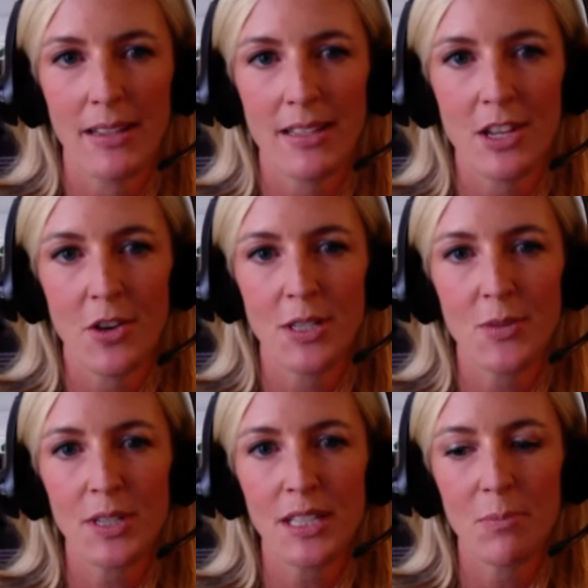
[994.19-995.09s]
So it's
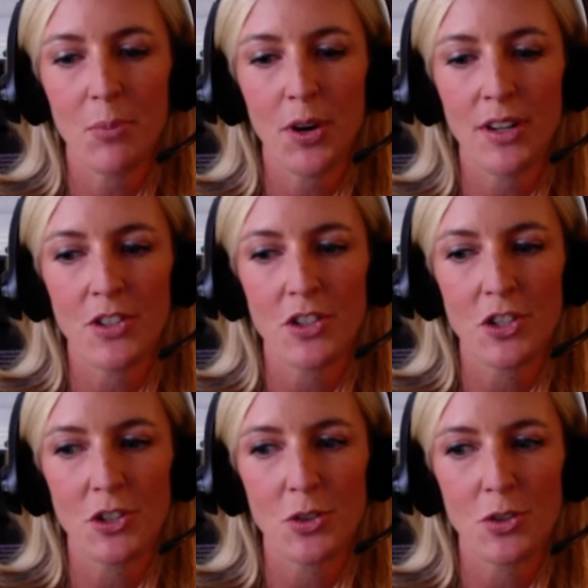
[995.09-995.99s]
really important
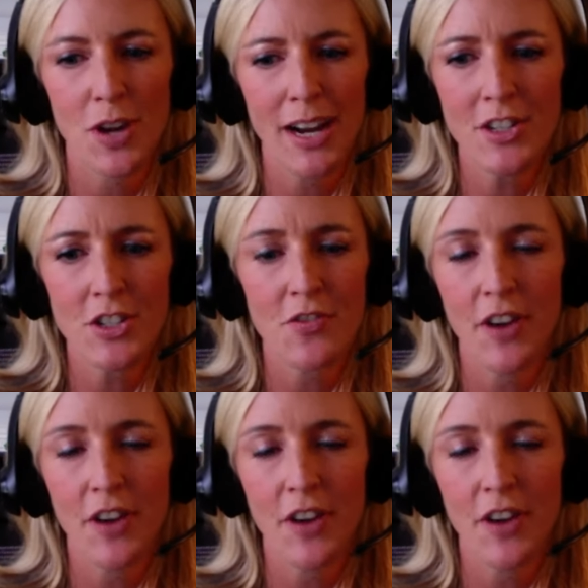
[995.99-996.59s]
to try to just